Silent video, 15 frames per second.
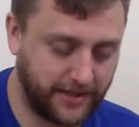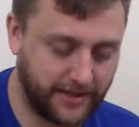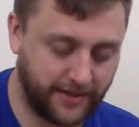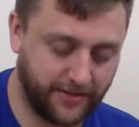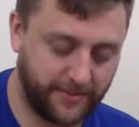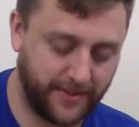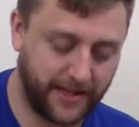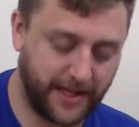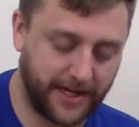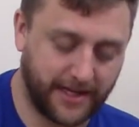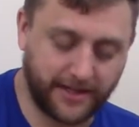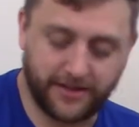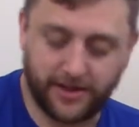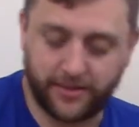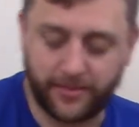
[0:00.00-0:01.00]
gives me like a
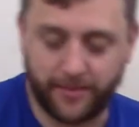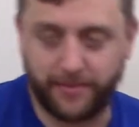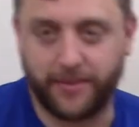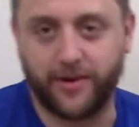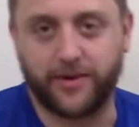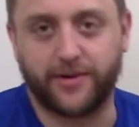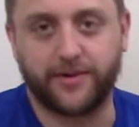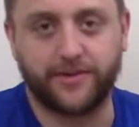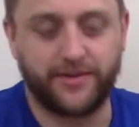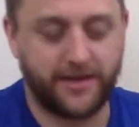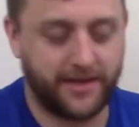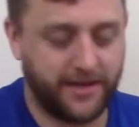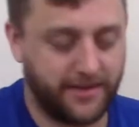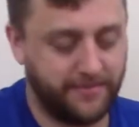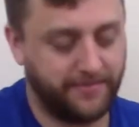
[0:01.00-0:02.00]
double burner
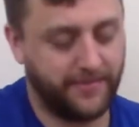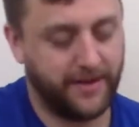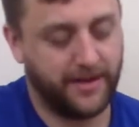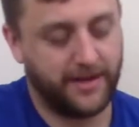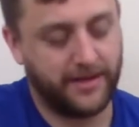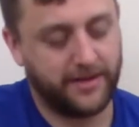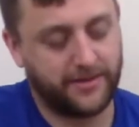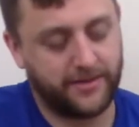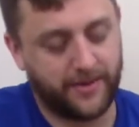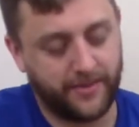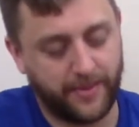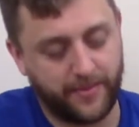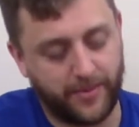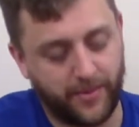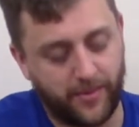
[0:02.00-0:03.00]
setup. So I'm
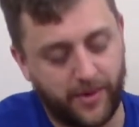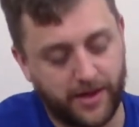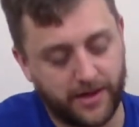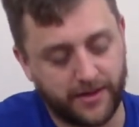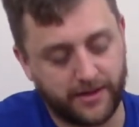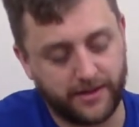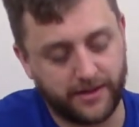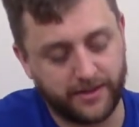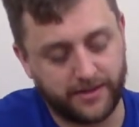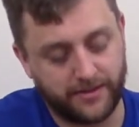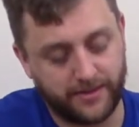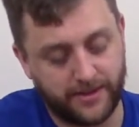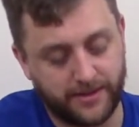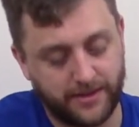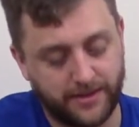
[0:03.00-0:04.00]
going to put water in this
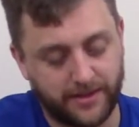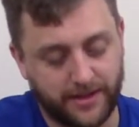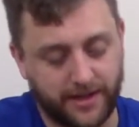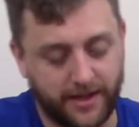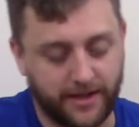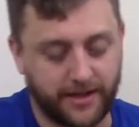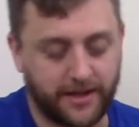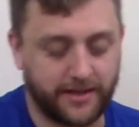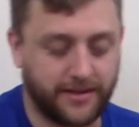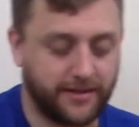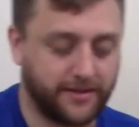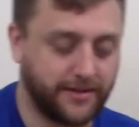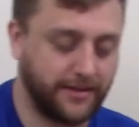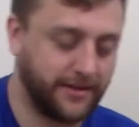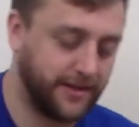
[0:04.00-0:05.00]
one and the hot
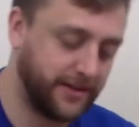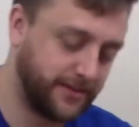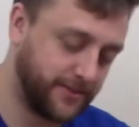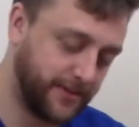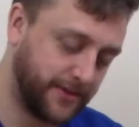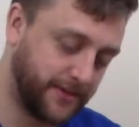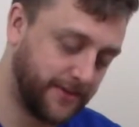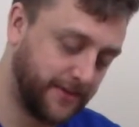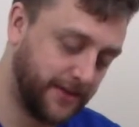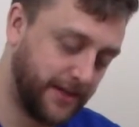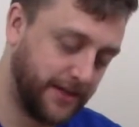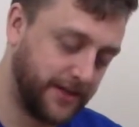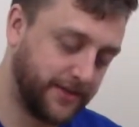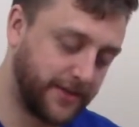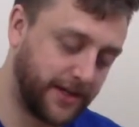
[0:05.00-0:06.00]
dogs in this one
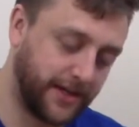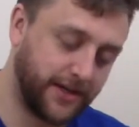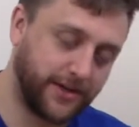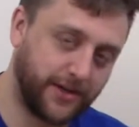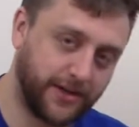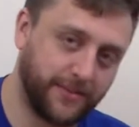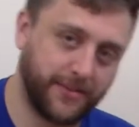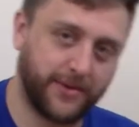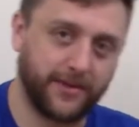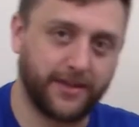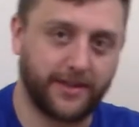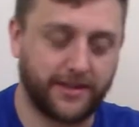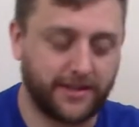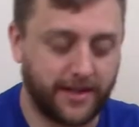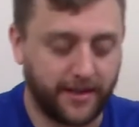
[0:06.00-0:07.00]
so I can cook them both at
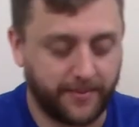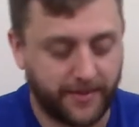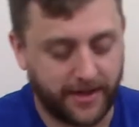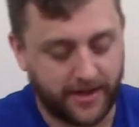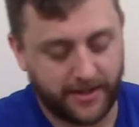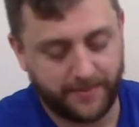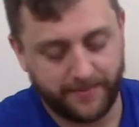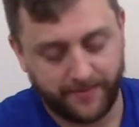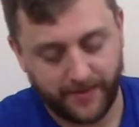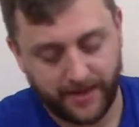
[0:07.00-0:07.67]
the same time.